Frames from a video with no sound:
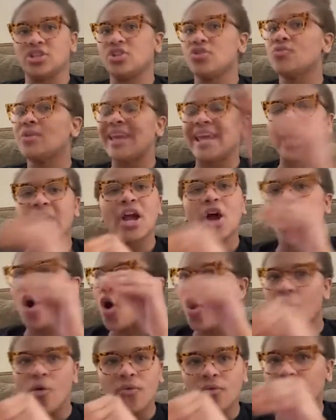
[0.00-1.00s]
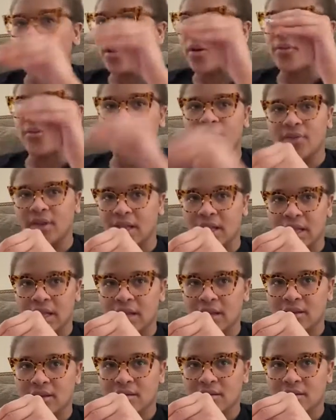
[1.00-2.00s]
So you can't overfill
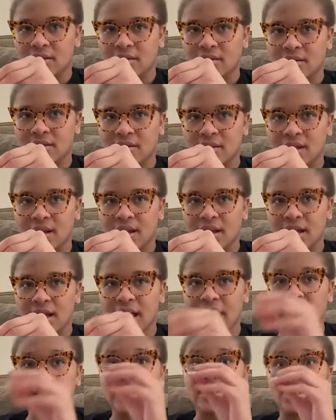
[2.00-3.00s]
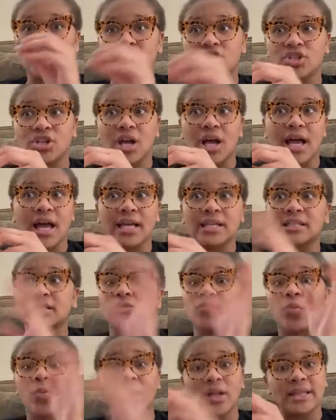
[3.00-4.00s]
it. It's
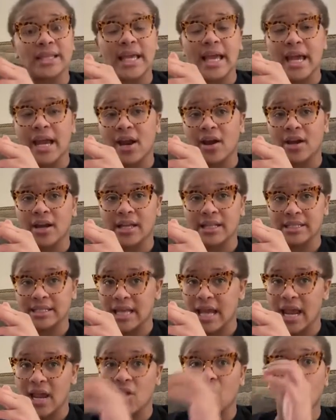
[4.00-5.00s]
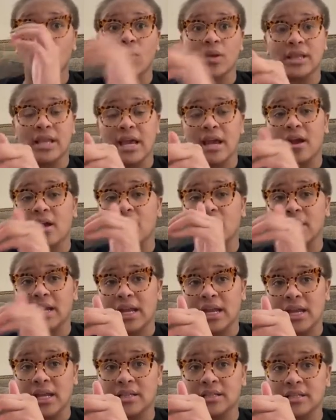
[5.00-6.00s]
just what the hair can take or what the hair
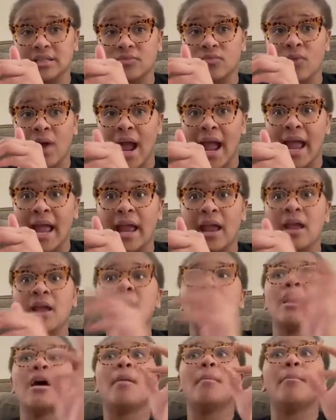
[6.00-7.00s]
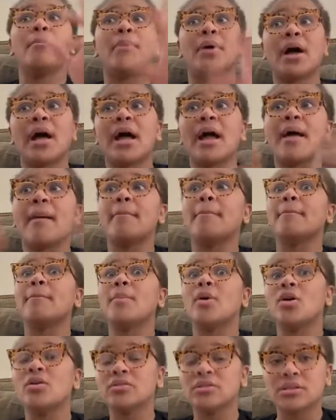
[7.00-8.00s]
needs, right? But
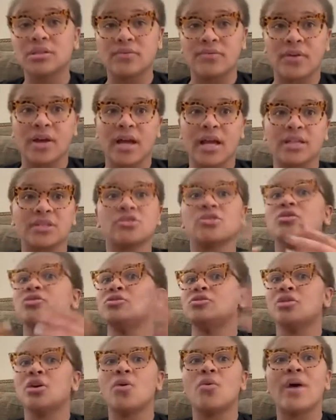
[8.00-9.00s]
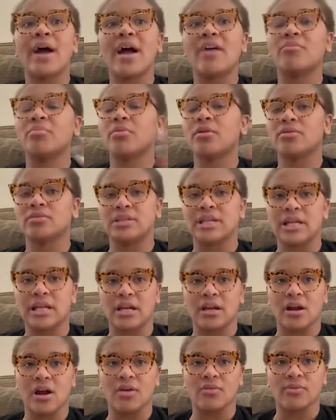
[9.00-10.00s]
most of us don't have protein
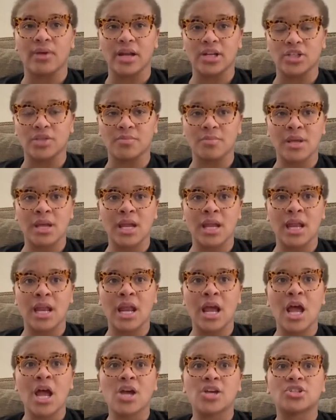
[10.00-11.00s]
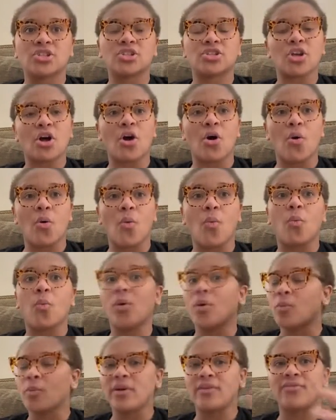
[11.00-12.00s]
in our regimen. So
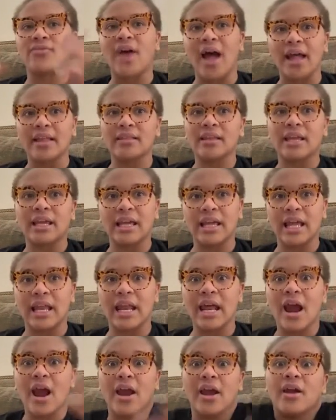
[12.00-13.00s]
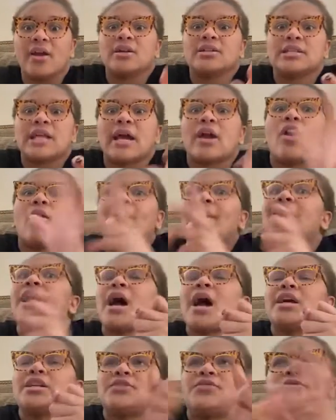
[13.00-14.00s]
when we finally get it, our hair is like, oh my
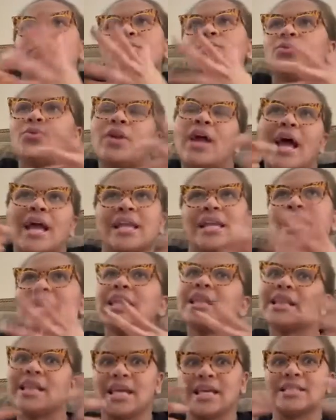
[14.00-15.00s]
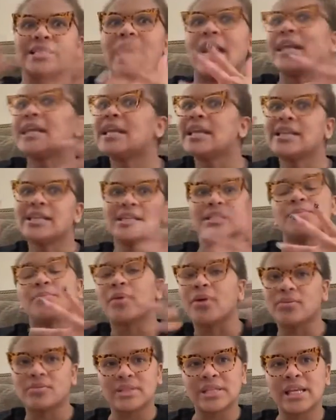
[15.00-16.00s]
gosh, food, I need this. I need this
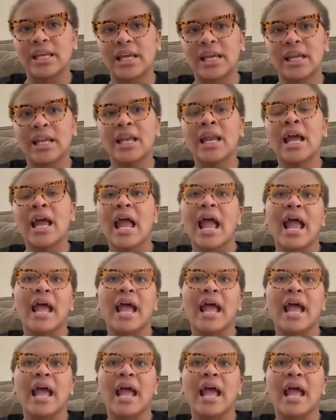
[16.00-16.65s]
protein.